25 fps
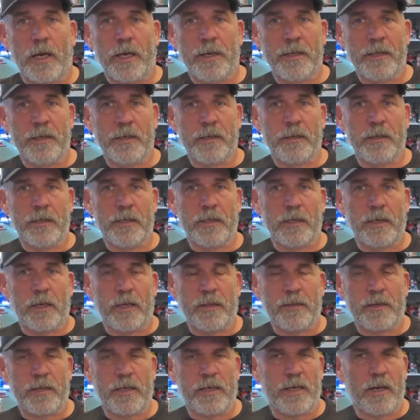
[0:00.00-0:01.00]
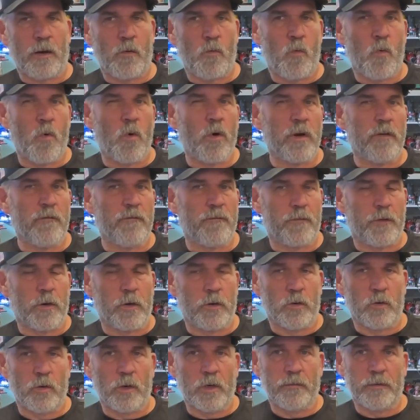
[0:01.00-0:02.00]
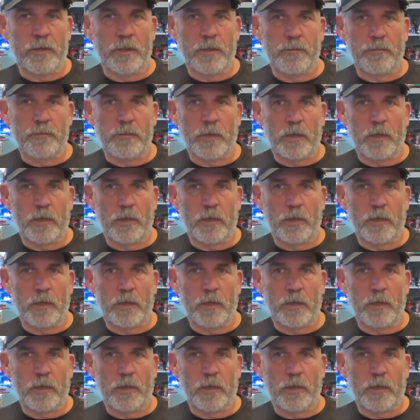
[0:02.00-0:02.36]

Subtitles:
didn't get, I think I got one photo of it.